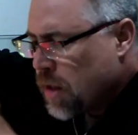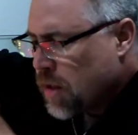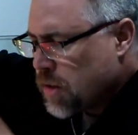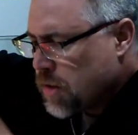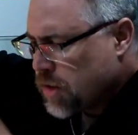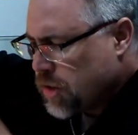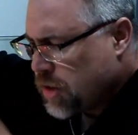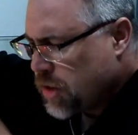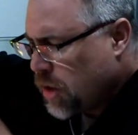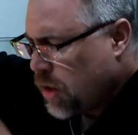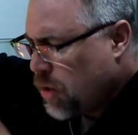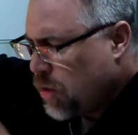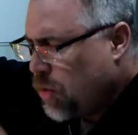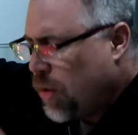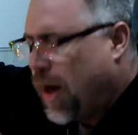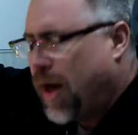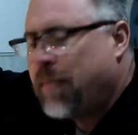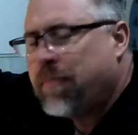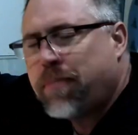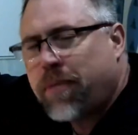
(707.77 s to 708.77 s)

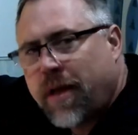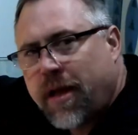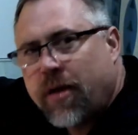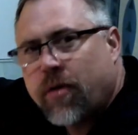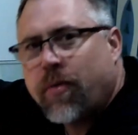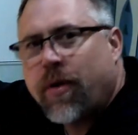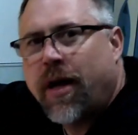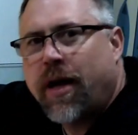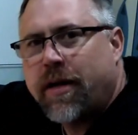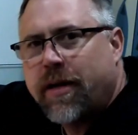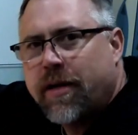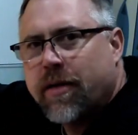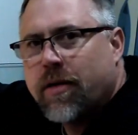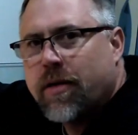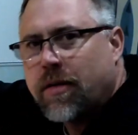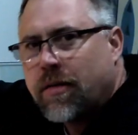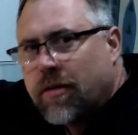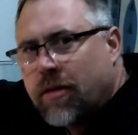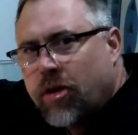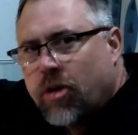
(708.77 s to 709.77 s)
So I played around here
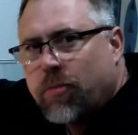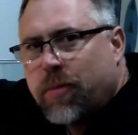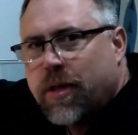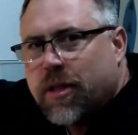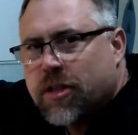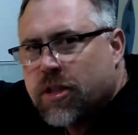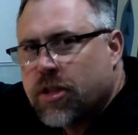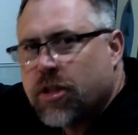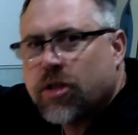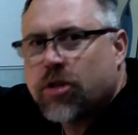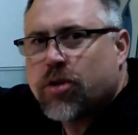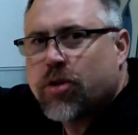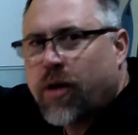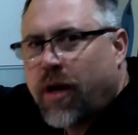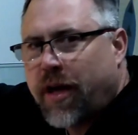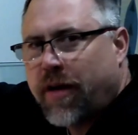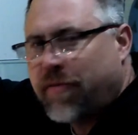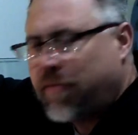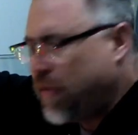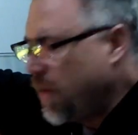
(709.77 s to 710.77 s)
a little bit just to
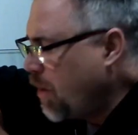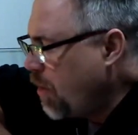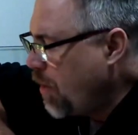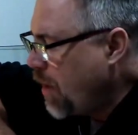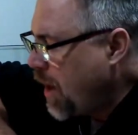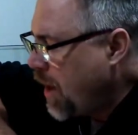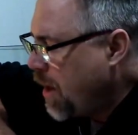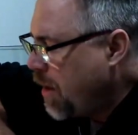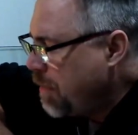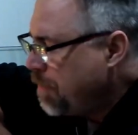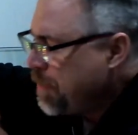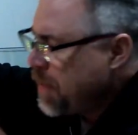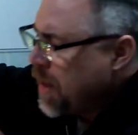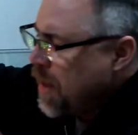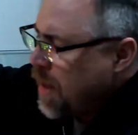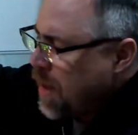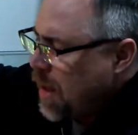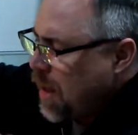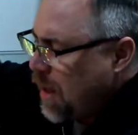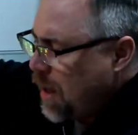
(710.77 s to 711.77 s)
try and figure it out.
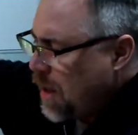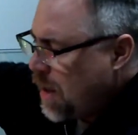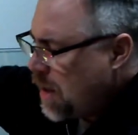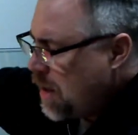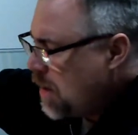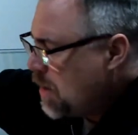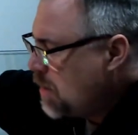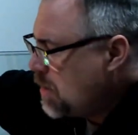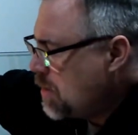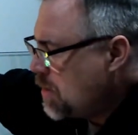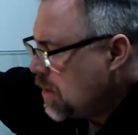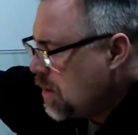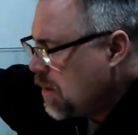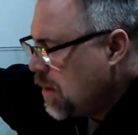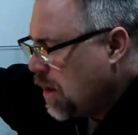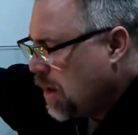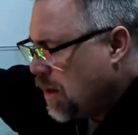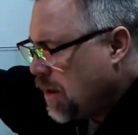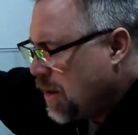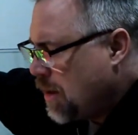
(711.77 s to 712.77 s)
And
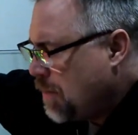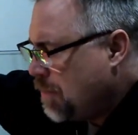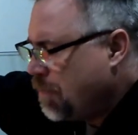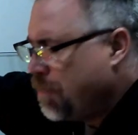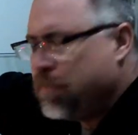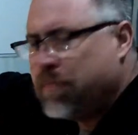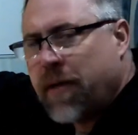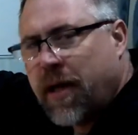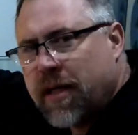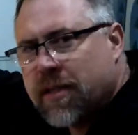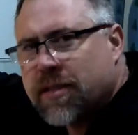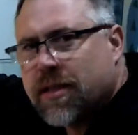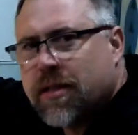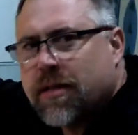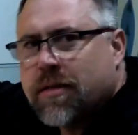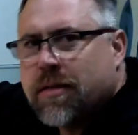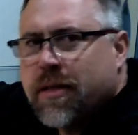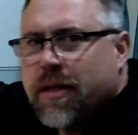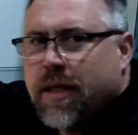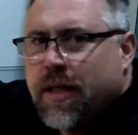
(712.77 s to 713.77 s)

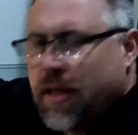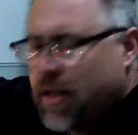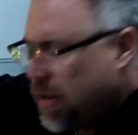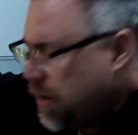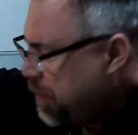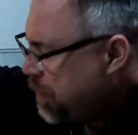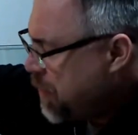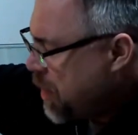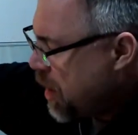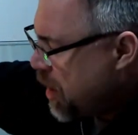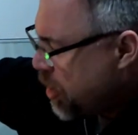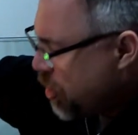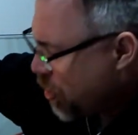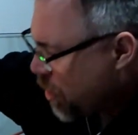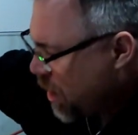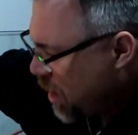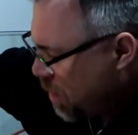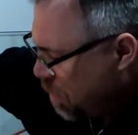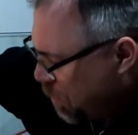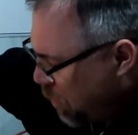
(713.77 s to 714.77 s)
basically, you're
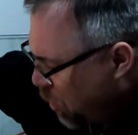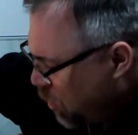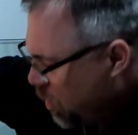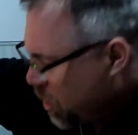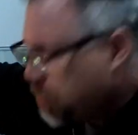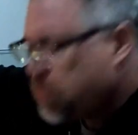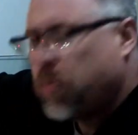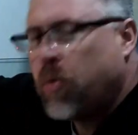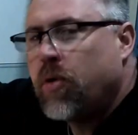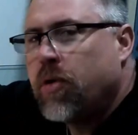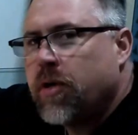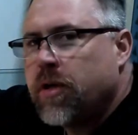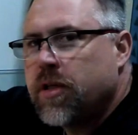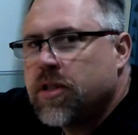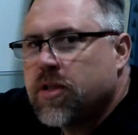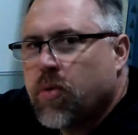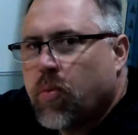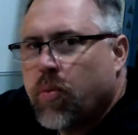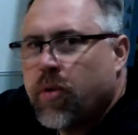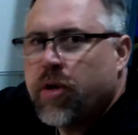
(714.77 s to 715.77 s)
getting bonus
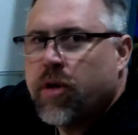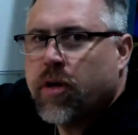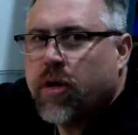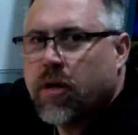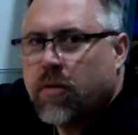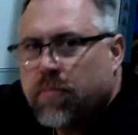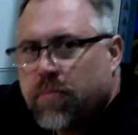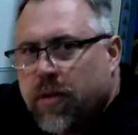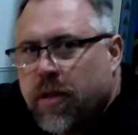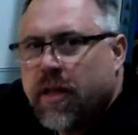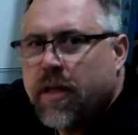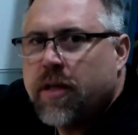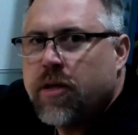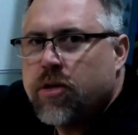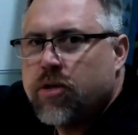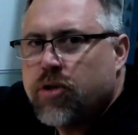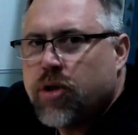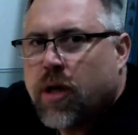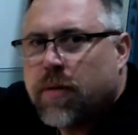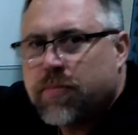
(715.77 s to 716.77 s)
points when you're completing
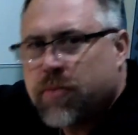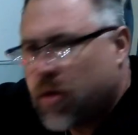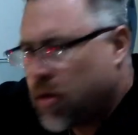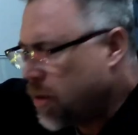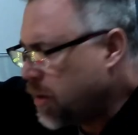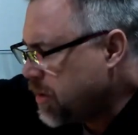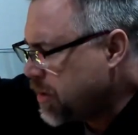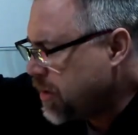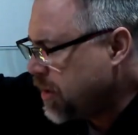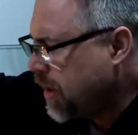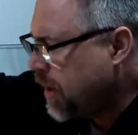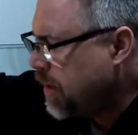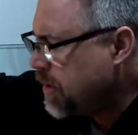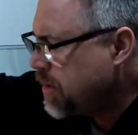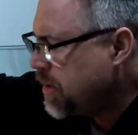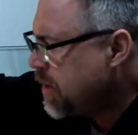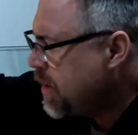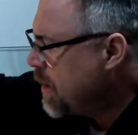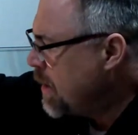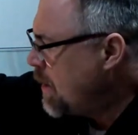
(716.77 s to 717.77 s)
your drop target
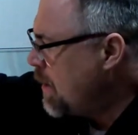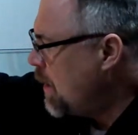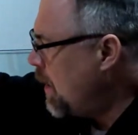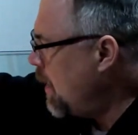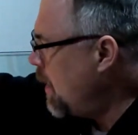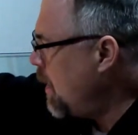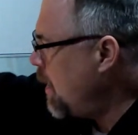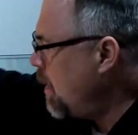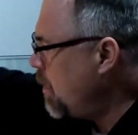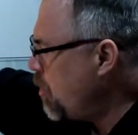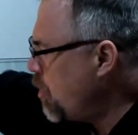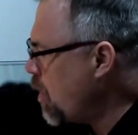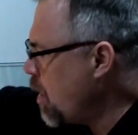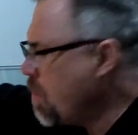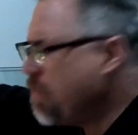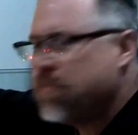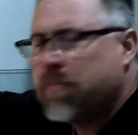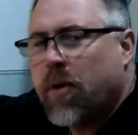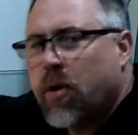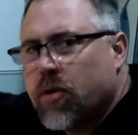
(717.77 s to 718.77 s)
sets. You're
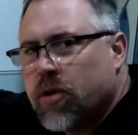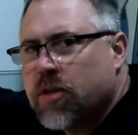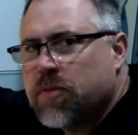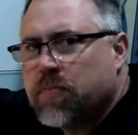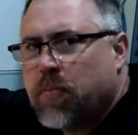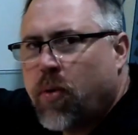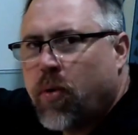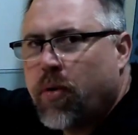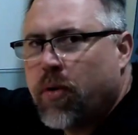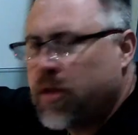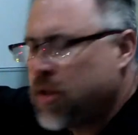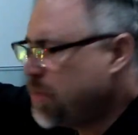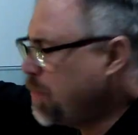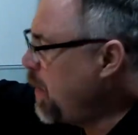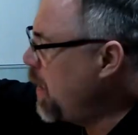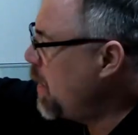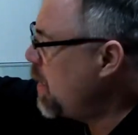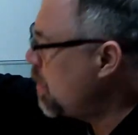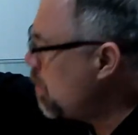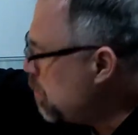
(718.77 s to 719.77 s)
getting bonus points
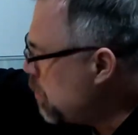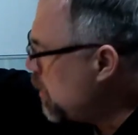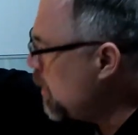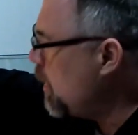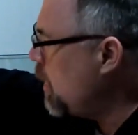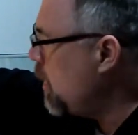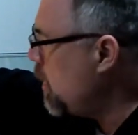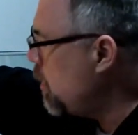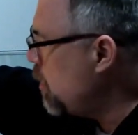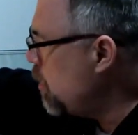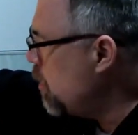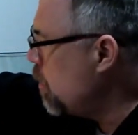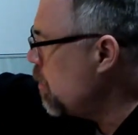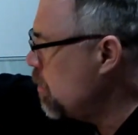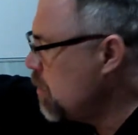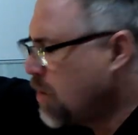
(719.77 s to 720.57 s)
by completing your